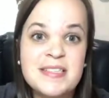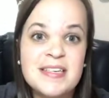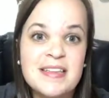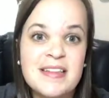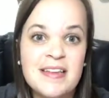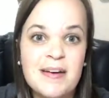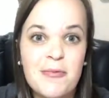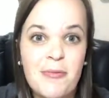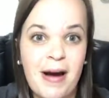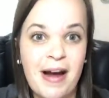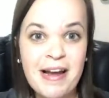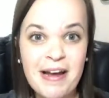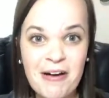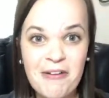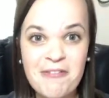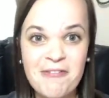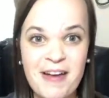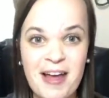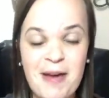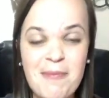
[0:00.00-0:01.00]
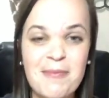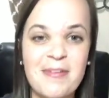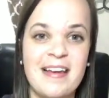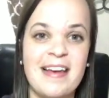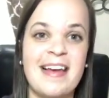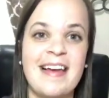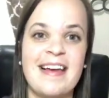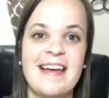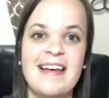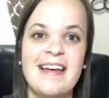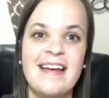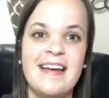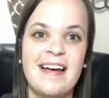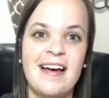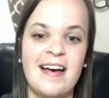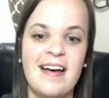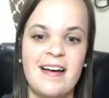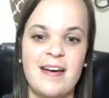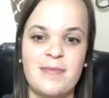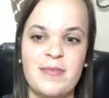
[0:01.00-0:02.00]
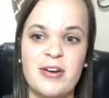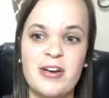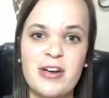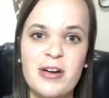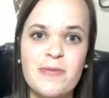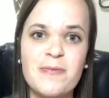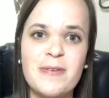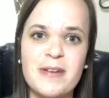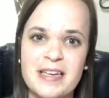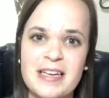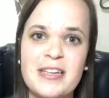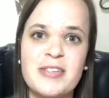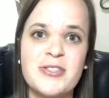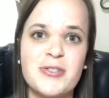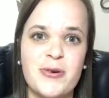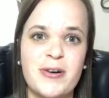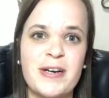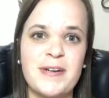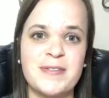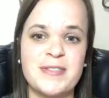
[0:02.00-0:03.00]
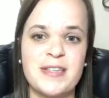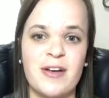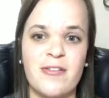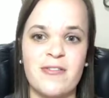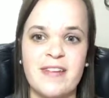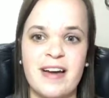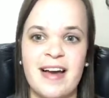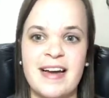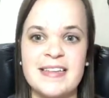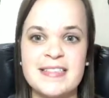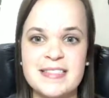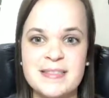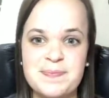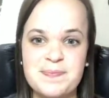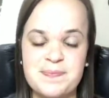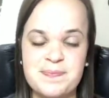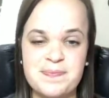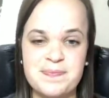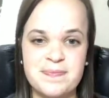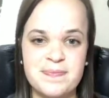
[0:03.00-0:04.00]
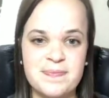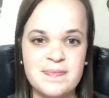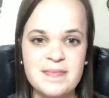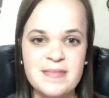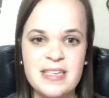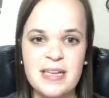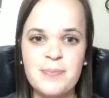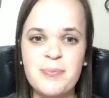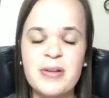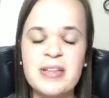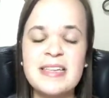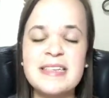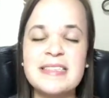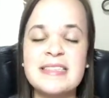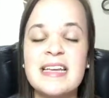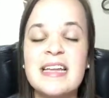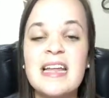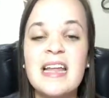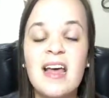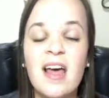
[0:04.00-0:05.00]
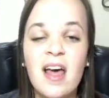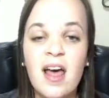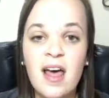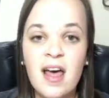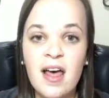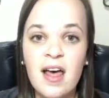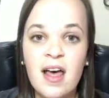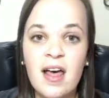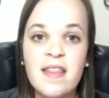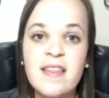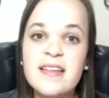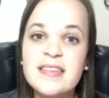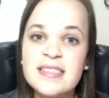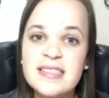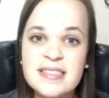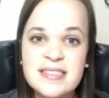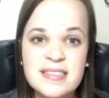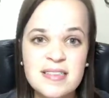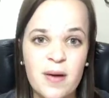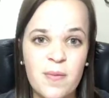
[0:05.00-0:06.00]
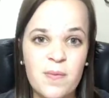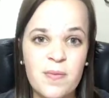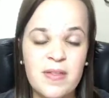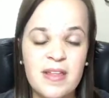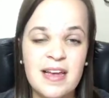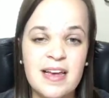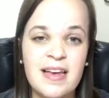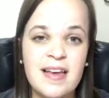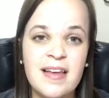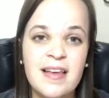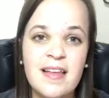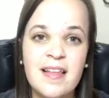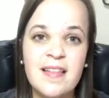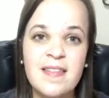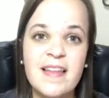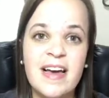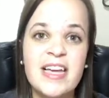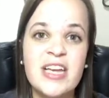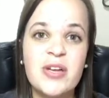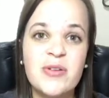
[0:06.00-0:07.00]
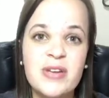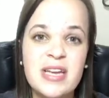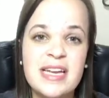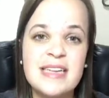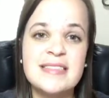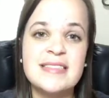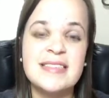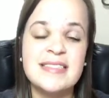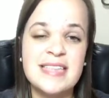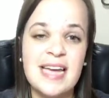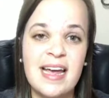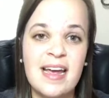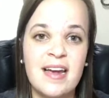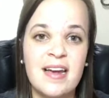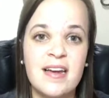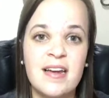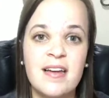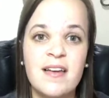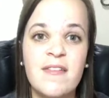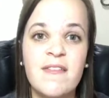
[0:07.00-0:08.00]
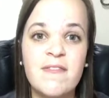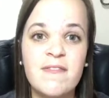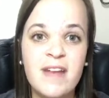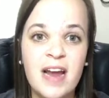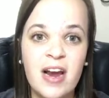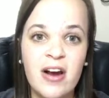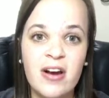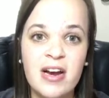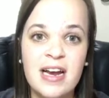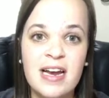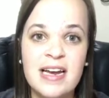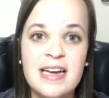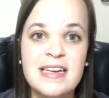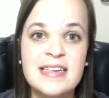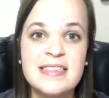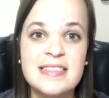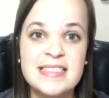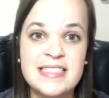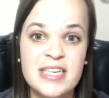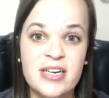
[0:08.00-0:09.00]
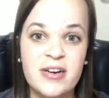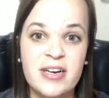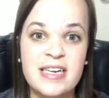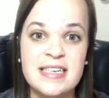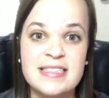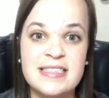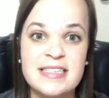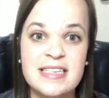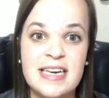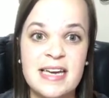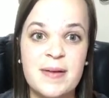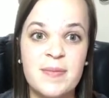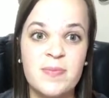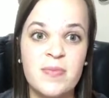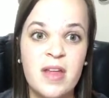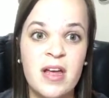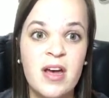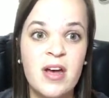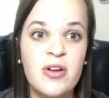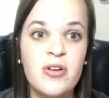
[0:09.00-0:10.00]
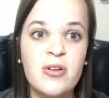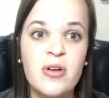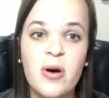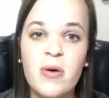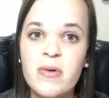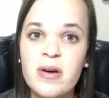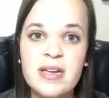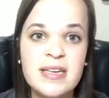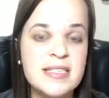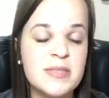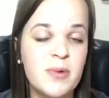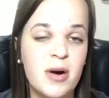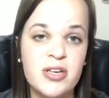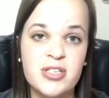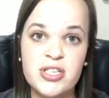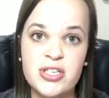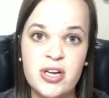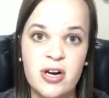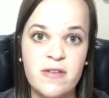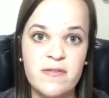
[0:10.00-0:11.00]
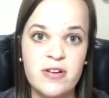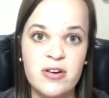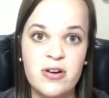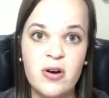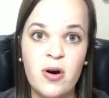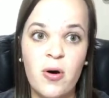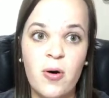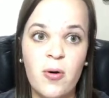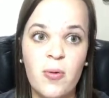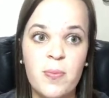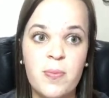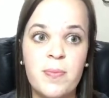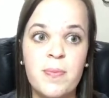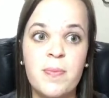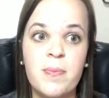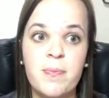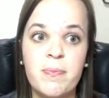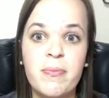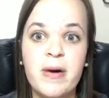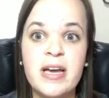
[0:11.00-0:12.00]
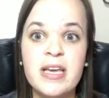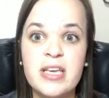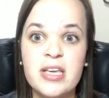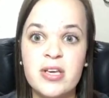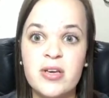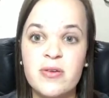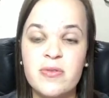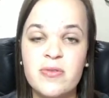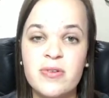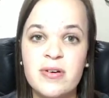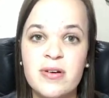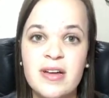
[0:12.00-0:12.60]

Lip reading: to the YL family. You're gonna really enjoy yourself, guys. But listen, this is something that you need to take very seriously. No one is watching over your home but you.